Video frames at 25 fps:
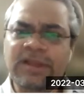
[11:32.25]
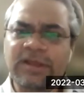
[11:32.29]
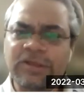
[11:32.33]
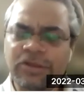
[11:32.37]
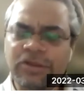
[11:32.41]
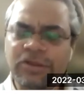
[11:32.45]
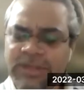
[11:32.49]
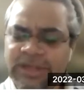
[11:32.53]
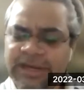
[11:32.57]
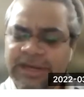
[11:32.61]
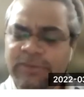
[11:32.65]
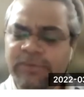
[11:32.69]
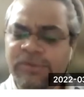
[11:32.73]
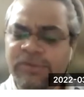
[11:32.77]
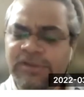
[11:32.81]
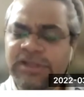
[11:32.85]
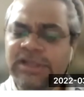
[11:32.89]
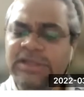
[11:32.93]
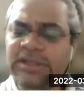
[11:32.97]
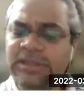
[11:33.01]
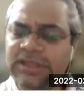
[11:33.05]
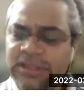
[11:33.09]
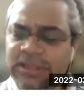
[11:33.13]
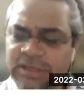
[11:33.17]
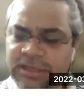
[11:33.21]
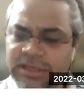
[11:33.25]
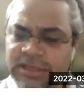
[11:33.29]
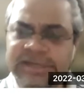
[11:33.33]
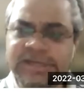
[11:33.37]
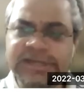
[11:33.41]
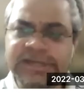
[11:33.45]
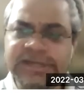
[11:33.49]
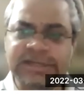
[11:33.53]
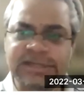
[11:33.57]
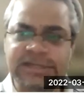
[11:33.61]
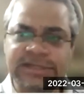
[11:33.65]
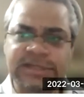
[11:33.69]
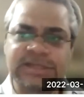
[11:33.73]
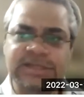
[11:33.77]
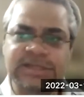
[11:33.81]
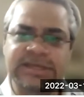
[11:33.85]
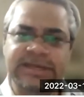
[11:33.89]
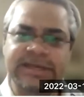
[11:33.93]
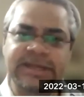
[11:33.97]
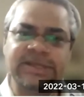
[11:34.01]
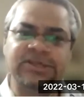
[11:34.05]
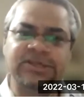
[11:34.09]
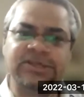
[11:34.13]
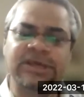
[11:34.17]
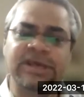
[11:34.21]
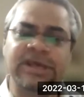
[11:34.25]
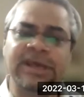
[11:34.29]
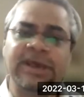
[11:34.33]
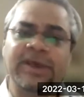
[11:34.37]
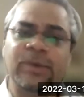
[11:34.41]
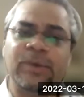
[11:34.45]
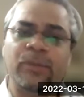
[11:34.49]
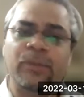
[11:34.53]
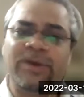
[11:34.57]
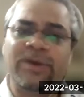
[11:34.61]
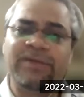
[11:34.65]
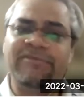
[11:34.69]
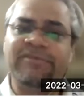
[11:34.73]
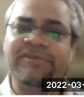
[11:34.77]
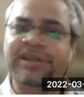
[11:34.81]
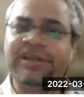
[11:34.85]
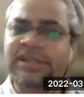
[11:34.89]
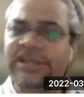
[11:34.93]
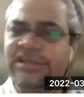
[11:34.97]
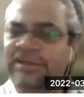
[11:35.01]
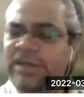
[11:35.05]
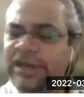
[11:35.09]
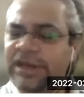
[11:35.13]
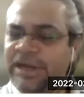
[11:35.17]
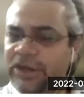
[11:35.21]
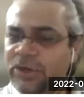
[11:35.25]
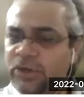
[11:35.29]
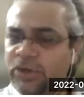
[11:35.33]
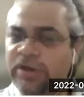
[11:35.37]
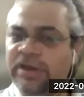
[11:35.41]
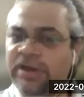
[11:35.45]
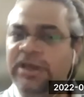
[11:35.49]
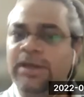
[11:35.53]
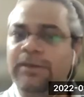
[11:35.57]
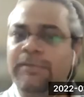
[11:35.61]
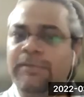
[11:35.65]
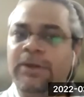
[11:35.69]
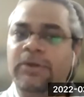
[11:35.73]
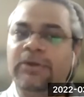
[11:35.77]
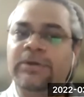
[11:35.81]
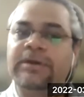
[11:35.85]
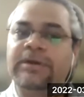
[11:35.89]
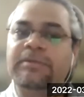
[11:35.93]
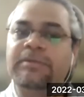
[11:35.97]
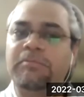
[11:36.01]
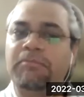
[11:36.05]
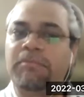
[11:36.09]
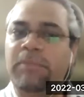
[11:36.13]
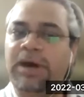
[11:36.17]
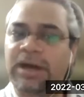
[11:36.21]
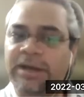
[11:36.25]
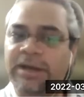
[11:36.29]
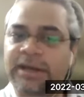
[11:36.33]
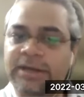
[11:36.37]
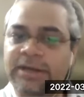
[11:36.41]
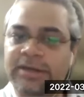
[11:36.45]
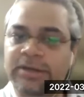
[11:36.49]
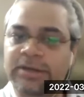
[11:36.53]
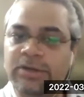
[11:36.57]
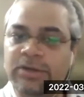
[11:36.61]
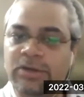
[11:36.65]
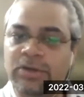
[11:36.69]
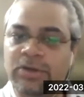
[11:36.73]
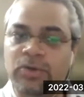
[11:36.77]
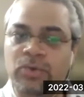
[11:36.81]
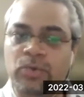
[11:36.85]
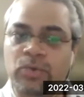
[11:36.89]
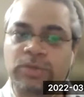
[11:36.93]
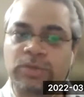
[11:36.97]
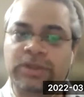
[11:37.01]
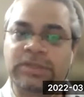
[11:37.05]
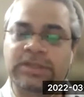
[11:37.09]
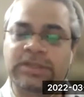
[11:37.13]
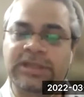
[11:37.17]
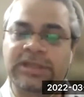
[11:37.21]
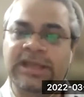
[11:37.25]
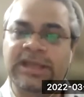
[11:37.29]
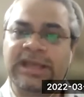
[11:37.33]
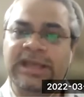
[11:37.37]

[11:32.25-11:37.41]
So that was the third stage where we were essentially talking about market growth.